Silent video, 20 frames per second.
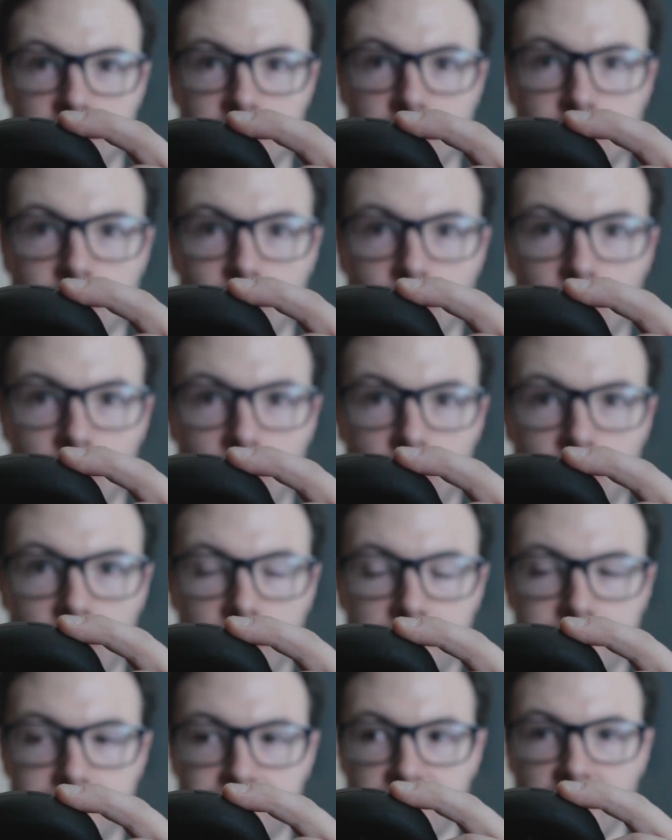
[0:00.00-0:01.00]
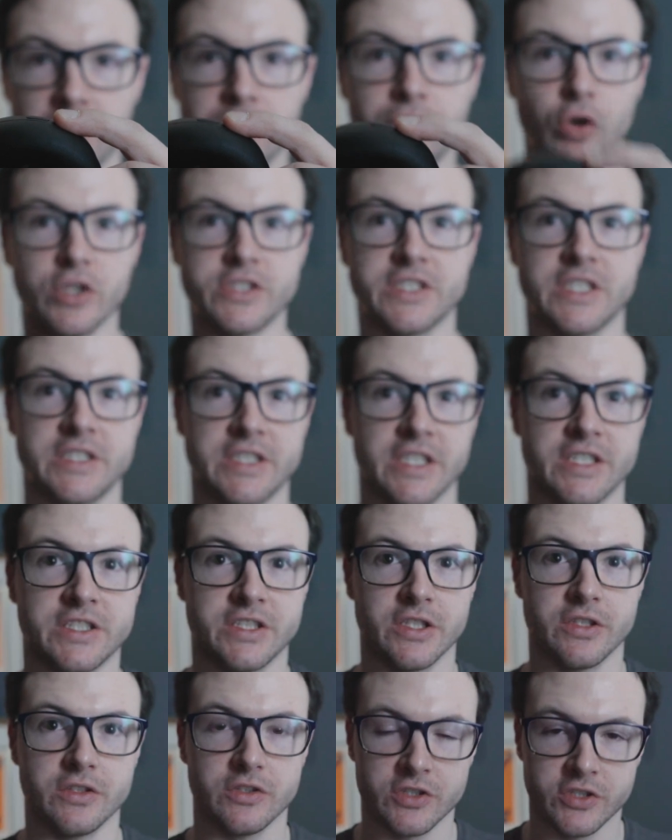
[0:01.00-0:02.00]
your voice
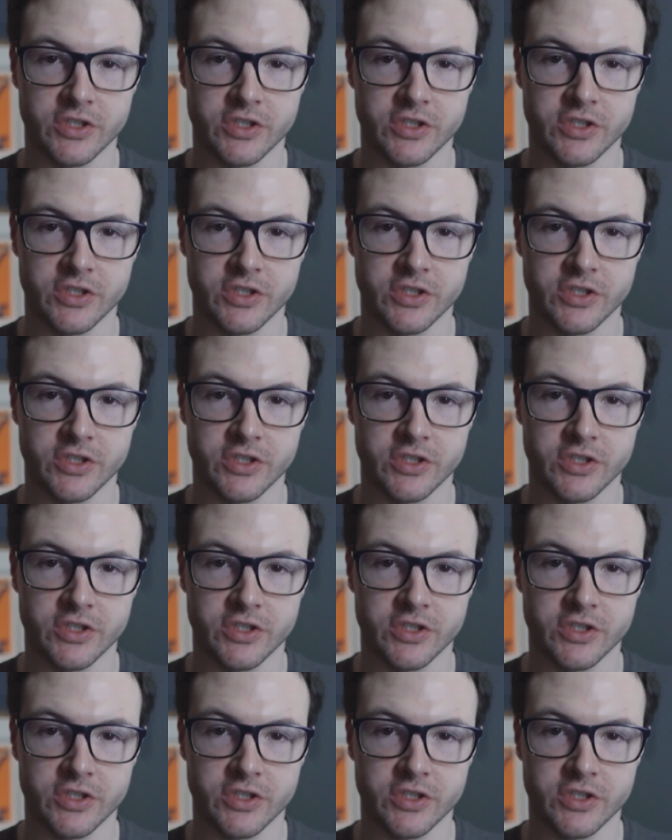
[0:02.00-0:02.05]
assistant.